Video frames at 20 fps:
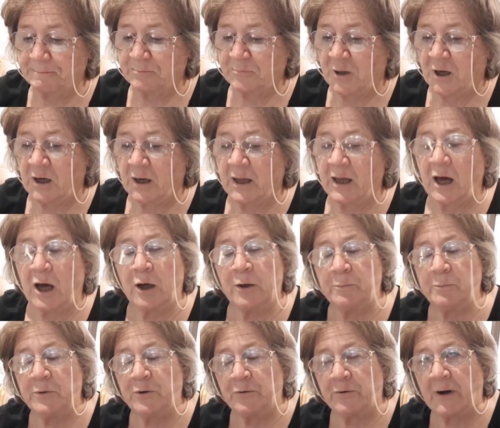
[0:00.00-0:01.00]
I
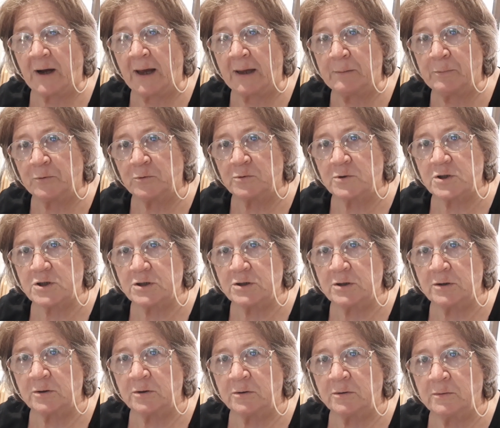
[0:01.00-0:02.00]
hope you're able
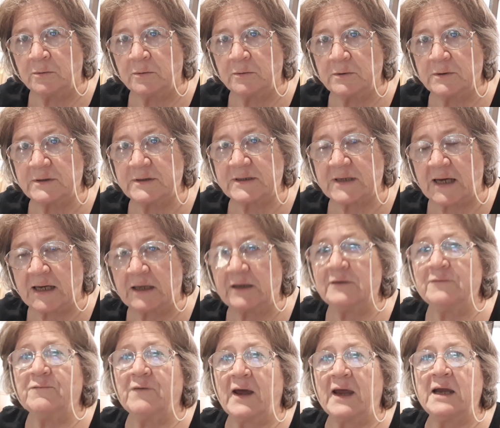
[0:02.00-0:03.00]
to take
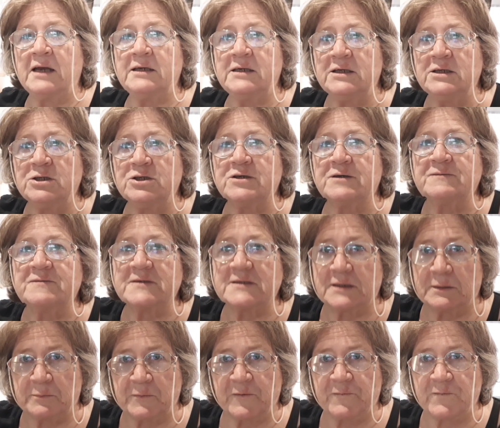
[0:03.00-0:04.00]
advantage of
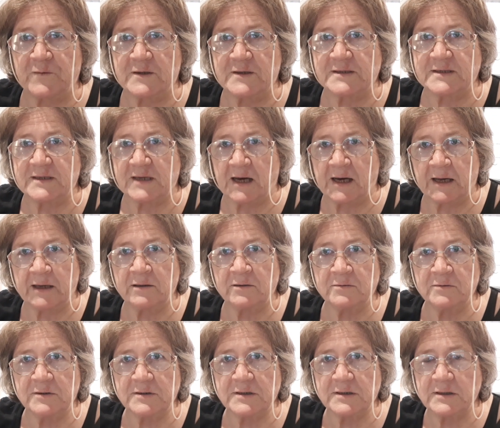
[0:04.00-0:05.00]
some of the
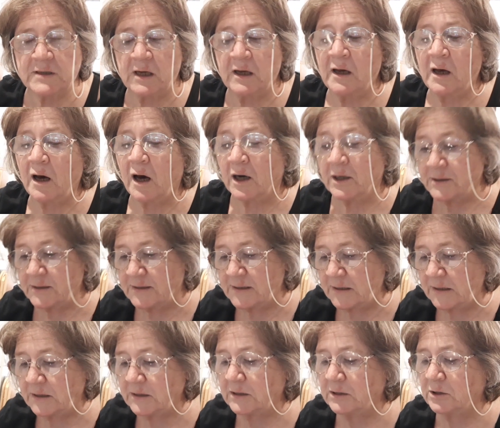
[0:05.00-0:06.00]
sales. I
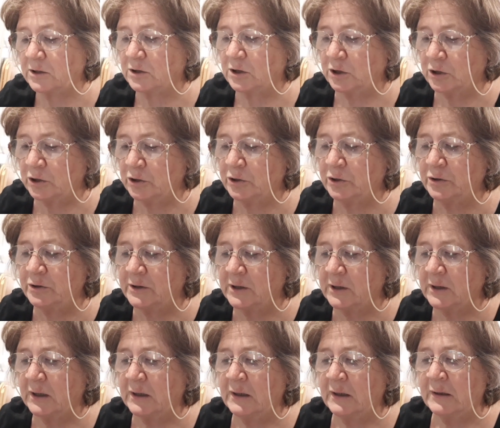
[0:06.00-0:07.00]
did include
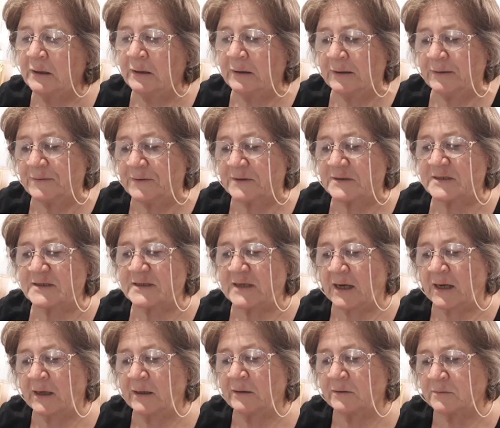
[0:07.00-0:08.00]
the
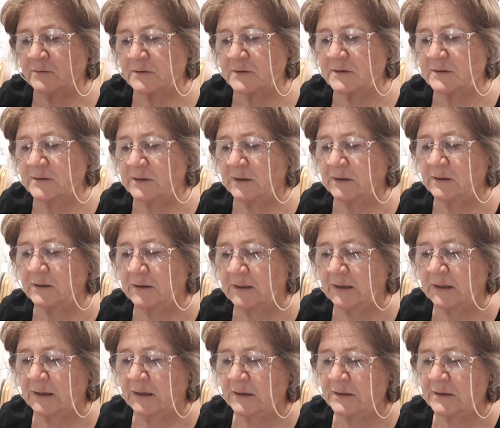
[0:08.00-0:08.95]
sales that the